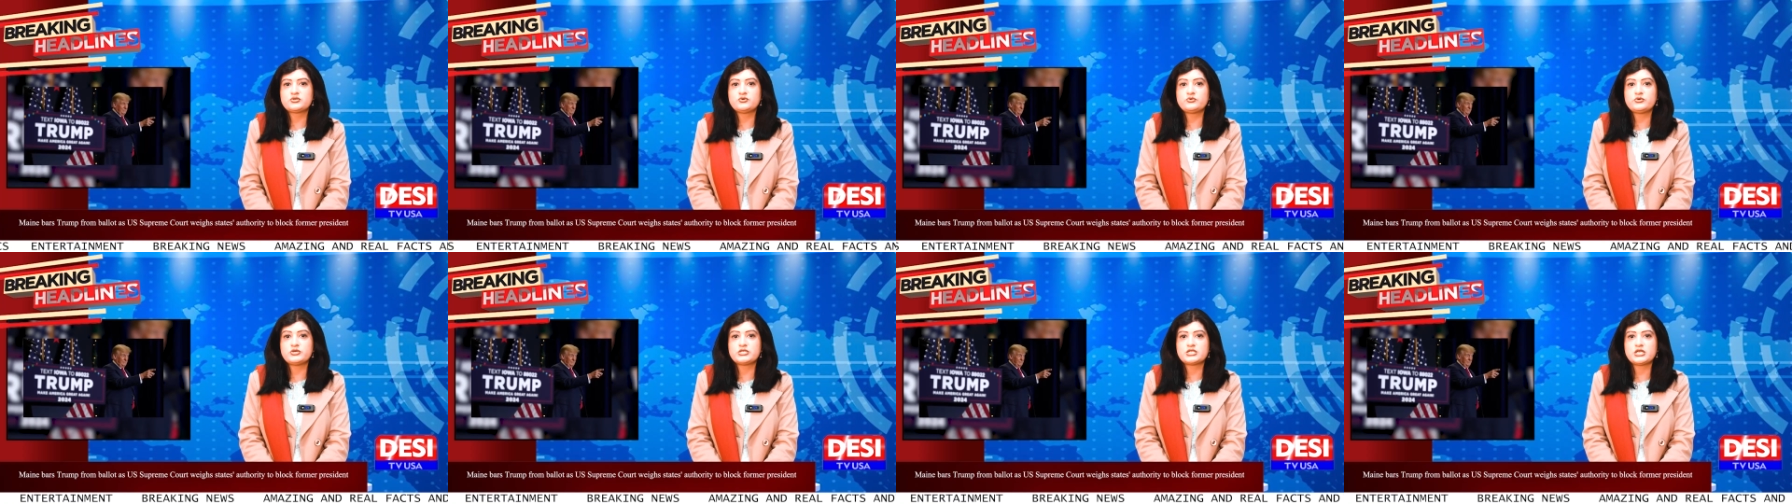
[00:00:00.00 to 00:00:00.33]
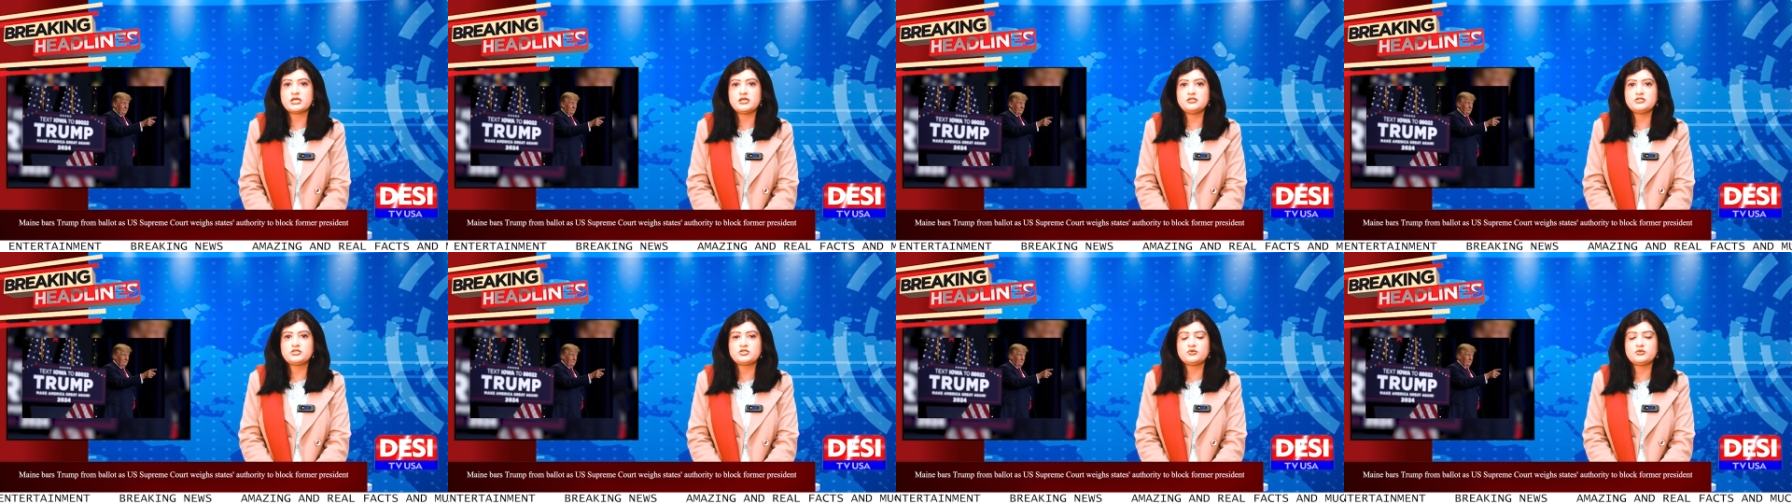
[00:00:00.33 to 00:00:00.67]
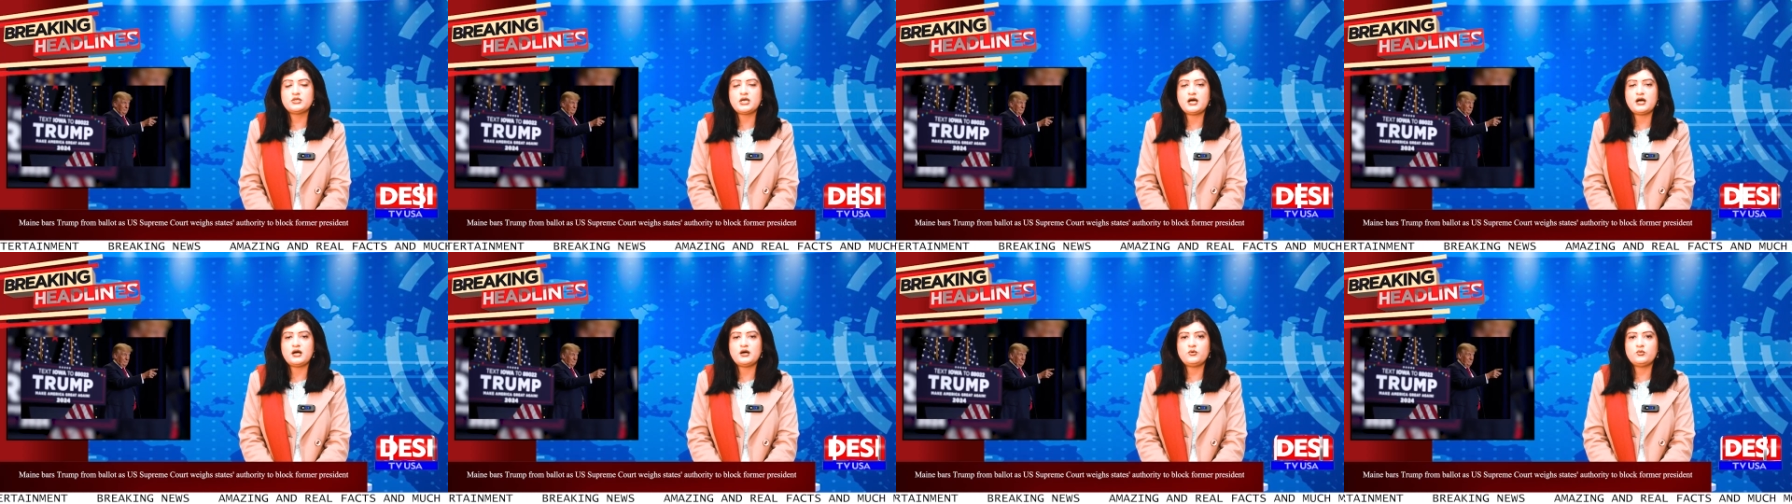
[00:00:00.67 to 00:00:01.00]
to return
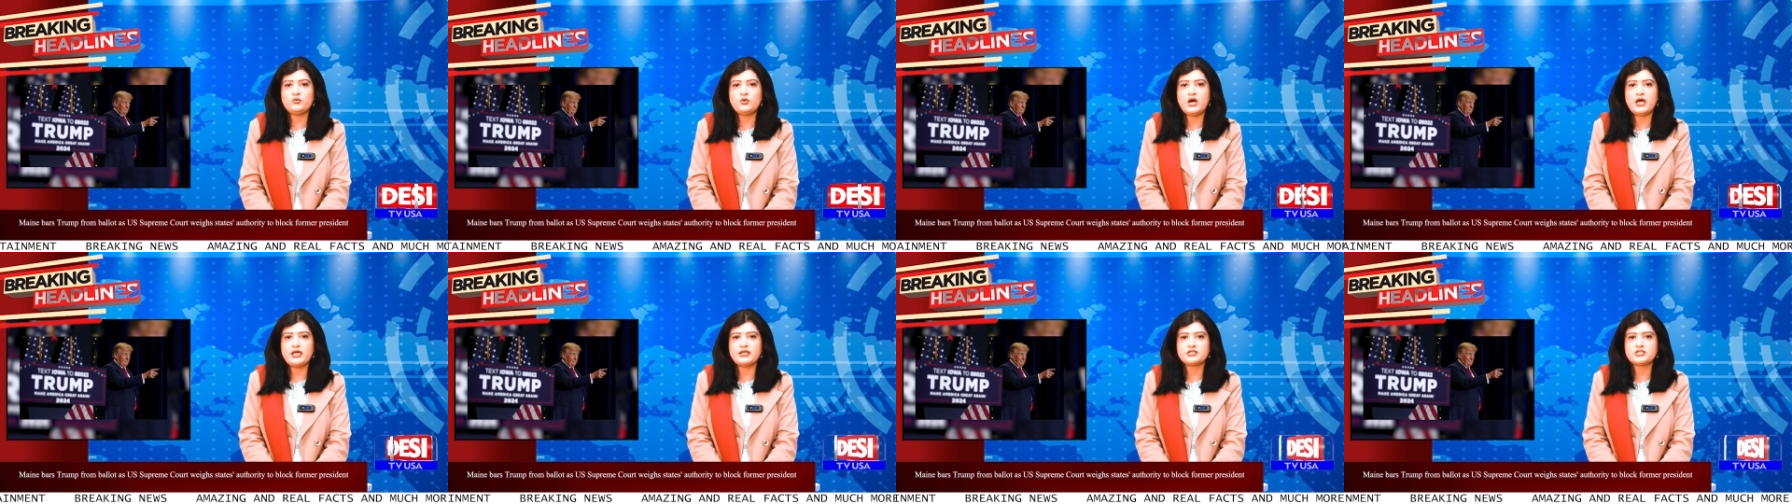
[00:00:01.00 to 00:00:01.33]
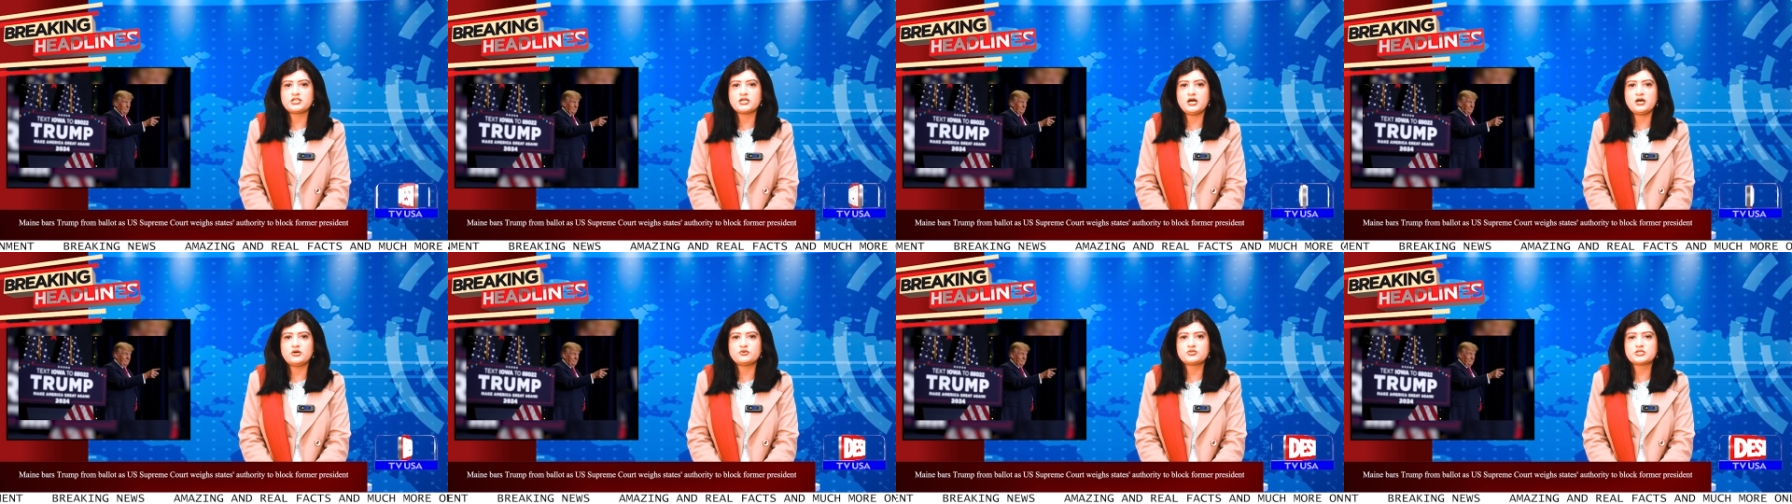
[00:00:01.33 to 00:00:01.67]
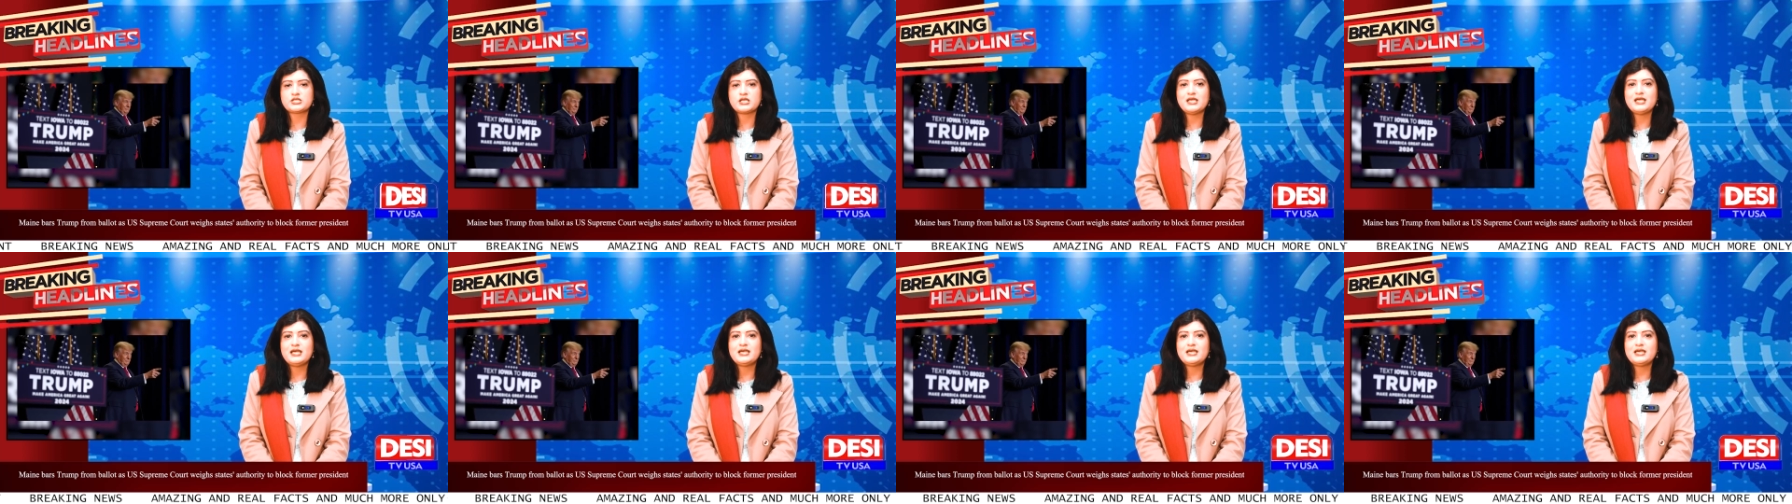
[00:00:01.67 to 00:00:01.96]
to the White House.